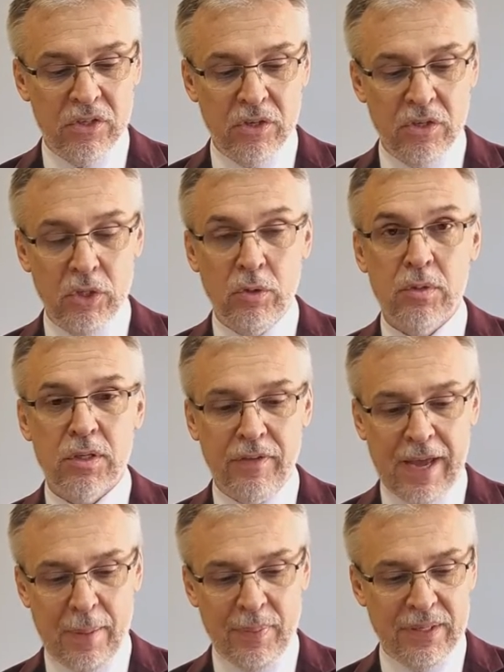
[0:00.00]
good news of
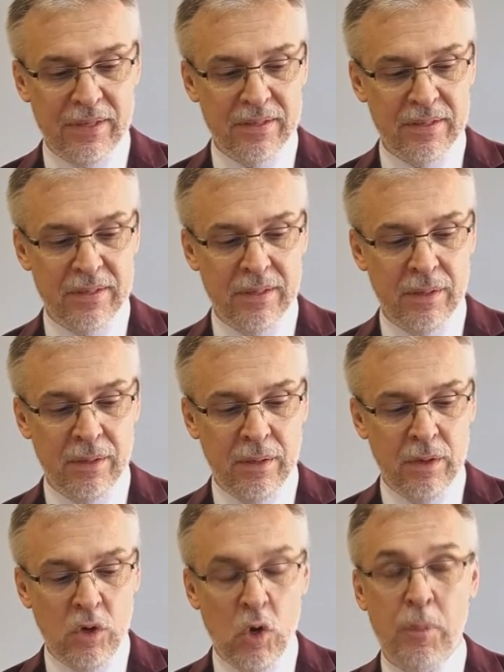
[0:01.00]
happiness,
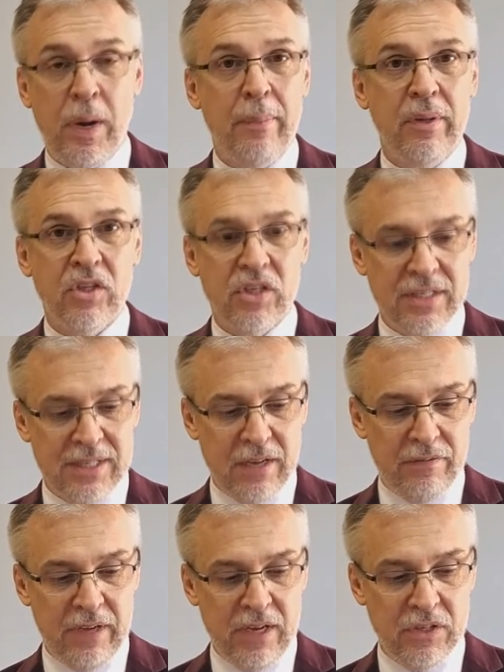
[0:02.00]
who publishes
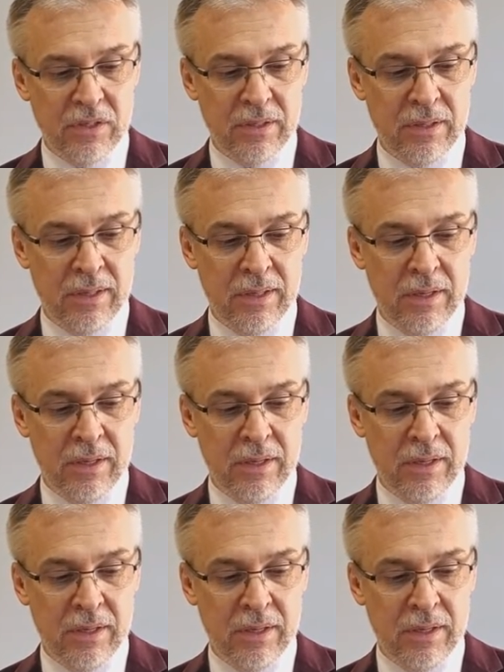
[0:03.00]
salvation,